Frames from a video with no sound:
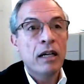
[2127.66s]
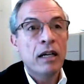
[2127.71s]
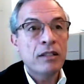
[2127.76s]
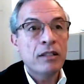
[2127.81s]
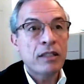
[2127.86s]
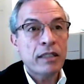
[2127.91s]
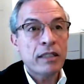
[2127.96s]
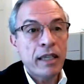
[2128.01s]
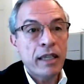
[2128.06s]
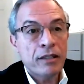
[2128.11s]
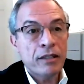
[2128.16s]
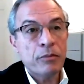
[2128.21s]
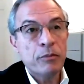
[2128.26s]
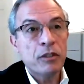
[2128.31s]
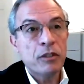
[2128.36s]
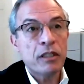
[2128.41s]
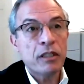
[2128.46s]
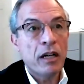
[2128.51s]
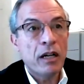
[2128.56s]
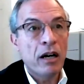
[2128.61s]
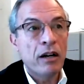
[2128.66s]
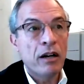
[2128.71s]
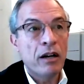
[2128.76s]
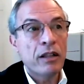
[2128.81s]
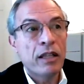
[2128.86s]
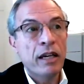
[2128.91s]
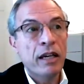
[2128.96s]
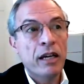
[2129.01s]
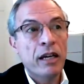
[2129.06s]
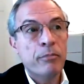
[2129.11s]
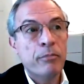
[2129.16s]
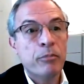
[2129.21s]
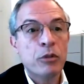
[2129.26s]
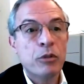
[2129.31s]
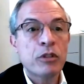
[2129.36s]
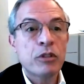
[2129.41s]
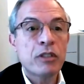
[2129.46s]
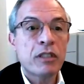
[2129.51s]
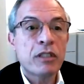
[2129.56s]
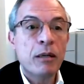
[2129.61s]
assessments are there
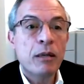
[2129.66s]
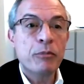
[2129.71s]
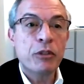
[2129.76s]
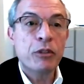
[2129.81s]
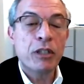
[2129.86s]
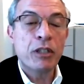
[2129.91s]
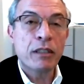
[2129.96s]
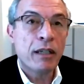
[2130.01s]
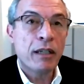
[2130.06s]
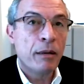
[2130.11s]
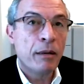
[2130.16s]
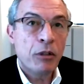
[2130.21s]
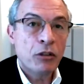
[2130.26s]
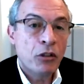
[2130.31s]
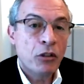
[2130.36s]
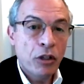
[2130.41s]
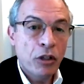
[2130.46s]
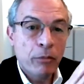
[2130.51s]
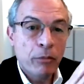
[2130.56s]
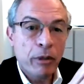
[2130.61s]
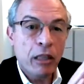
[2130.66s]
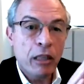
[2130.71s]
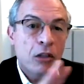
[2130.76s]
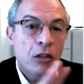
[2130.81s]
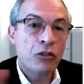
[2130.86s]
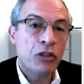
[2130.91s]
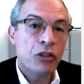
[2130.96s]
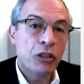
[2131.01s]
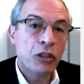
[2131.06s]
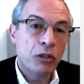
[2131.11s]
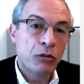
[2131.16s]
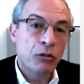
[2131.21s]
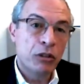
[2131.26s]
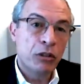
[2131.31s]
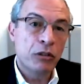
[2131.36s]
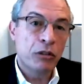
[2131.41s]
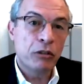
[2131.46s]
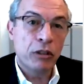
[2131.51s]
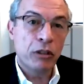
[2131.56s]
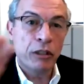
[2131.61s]
per subject? I'm not talking about
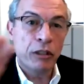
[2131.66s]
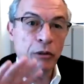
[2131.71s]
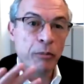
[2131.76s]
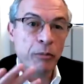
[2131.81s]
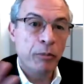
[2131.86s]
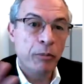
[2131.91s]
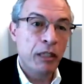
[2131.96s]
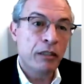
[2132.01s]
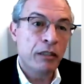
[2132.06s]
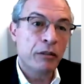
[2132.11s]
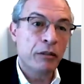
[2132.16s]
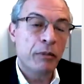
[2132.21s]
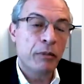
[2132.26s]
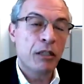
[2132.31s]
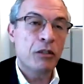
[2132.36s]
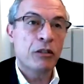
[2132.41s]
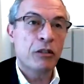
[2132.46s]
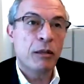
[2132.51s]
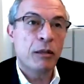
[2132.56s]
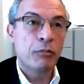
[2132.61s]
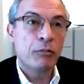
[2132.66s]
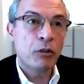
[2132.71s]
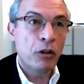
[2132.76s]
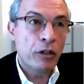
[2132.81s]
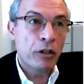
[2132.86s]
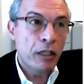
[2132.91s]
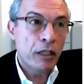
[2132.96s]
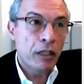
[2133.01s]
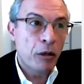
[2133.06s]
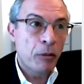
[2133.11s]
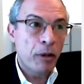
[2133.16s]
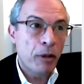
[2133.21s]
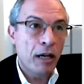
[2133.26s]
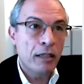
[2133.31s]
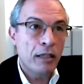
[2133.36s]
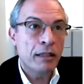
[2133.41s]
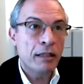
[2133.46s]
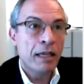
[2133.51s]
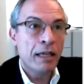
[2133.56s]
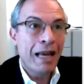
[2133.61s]
longitudinal and repeated measure. I'm talking
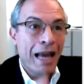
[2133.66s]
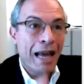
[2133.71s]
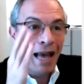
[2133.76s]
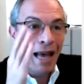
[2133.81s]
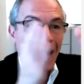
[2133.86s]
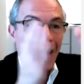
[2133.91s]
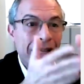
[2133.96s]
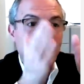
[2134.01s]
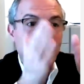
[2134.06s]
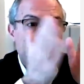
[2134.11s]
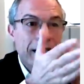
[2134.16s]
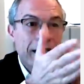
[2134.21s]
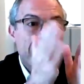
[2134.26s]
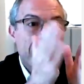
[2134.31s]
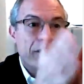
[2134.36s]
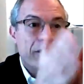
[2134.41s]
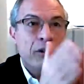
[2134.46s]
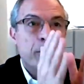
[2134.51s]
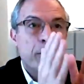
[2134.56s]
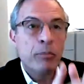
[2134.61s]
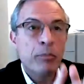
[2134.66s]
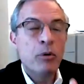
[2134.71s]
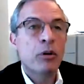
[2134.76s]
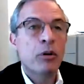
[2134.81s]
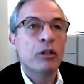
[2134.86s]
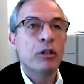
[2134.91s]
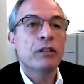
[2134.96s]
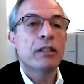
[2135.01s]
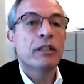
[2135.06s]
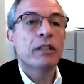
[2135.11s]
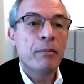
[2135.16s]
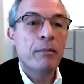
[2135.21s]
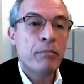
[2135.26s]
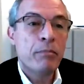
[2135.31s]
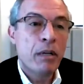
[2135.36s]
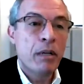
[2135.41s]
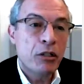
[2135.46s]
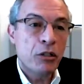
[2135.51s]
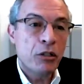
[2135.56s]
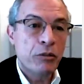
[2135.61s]
about at a given point, I'm
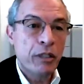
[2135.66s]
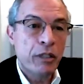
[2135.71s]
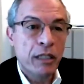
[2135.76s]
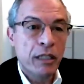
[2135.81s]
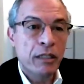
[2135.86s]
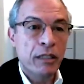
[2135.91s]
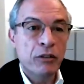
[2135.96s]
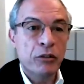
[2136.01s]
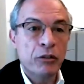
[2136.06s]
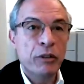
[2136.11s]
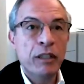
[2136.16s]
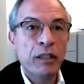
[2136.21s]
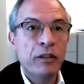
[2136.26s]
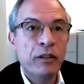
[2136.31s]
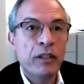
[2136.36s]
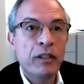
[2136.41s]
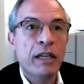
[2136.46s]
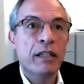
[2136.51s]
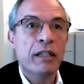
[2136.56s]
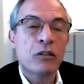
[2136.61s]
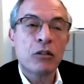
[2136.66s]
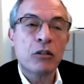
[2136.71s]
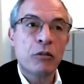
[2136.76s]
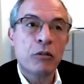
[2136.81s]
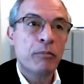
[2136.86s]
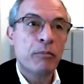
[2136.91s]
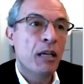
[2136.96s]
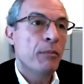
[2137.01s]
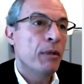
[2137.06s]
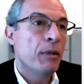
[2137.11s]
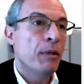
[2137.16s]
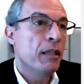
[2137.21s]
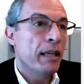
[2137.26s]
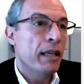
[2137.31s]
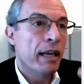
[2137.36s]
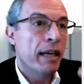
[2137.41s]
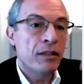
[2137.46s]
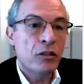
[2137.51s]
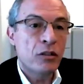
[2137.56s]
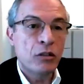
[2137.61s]
measuring three things, or maybe the
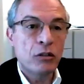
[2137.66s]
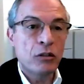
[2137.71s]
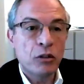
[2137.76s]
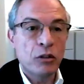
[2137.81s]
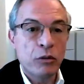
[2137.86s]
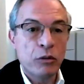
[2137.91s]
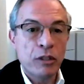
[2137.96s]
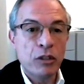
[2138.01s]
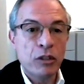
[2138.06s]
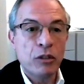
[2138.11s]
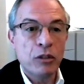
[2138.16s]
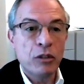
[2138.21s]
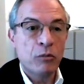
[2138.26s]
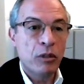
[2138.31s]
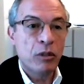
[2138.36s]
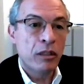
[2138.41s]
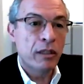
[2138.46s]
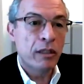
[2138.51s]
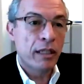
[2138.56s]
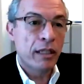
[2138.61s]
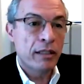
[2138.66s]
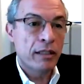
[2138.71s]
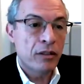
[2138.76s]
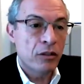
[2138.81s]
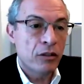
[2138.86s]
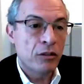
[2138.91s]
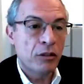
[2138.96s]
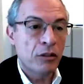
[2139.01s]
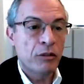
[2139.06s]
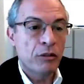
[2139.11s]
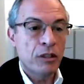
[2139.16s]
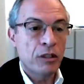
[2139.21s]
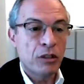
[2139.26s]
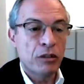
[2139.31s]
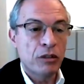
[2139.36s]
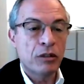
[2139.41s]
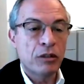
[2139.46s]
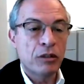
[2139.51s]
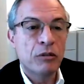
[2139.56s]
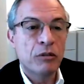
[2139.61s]
answer to question 1, the answer to
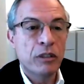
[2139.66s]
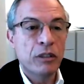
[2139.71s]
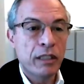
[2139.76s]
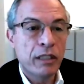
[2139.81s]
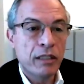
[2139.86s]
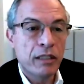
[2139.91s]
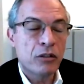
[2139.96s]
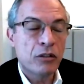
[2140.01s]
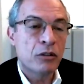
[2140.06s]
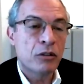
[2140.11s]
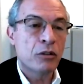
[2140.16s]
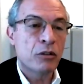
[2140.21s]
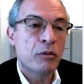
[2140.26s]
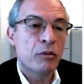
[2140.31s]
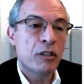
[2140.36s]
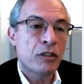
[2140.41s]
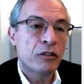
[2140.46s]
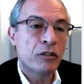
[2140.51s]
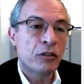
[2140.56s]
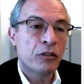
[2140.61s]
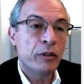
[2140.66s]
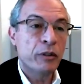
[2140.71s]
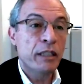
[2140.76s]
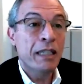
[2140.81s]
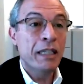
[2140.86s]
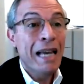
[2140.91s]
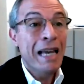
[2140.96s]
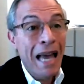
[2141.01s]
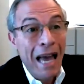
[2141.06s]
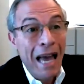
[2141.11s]
question 2, and the answer to question 3,